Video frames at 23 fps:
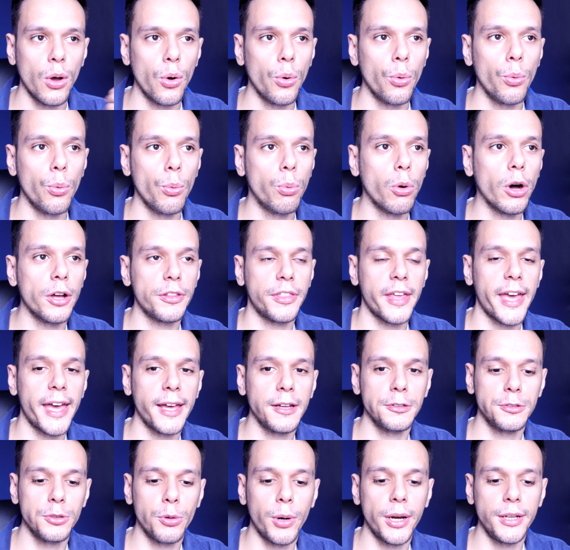what the
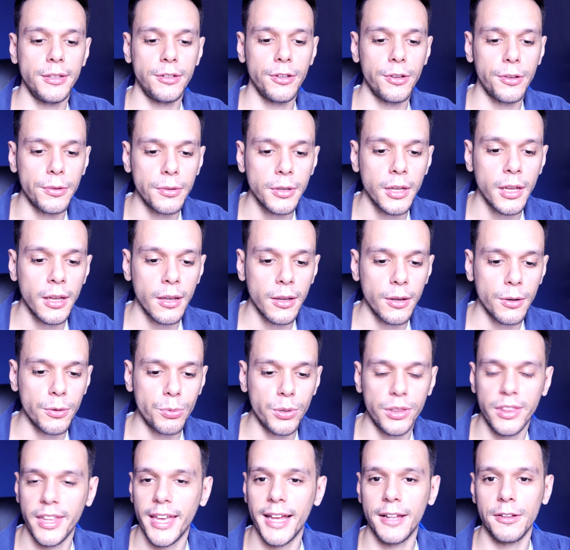hell do I do
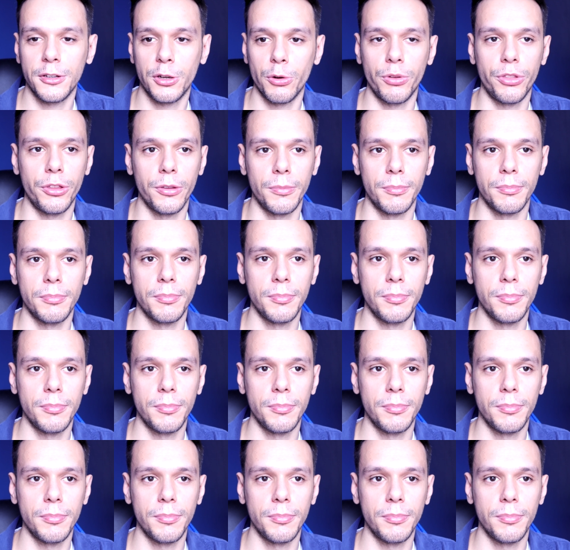with the algorithm?